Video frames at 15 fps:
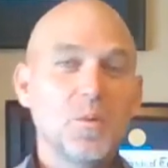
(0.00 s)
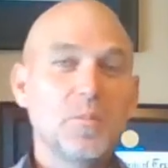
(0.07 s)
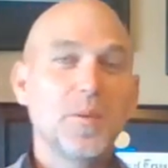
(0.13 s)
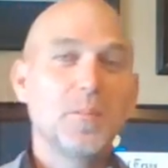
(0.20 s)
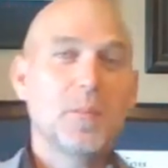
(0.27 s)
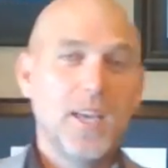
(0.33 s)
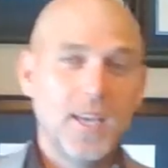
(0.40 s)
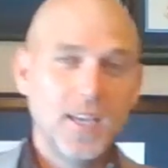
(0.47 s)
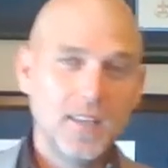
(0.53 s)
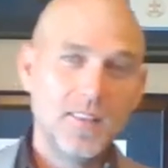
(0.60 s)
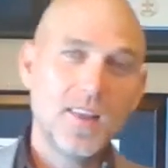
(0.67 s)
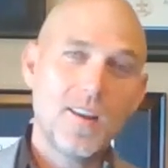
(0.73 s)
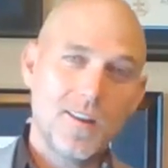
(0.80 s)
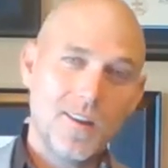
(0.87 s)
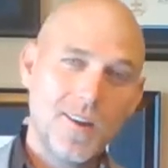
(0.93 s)
will be paying
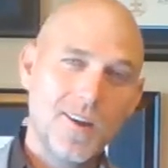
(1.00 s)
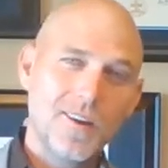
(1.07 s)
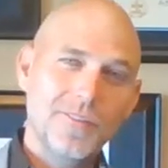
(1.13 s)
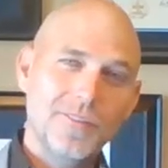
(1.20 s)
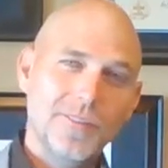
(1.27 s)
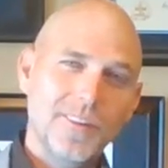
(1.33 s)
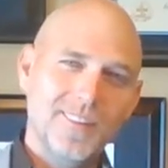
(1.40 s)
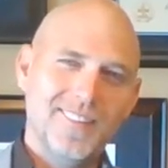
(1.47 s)
that off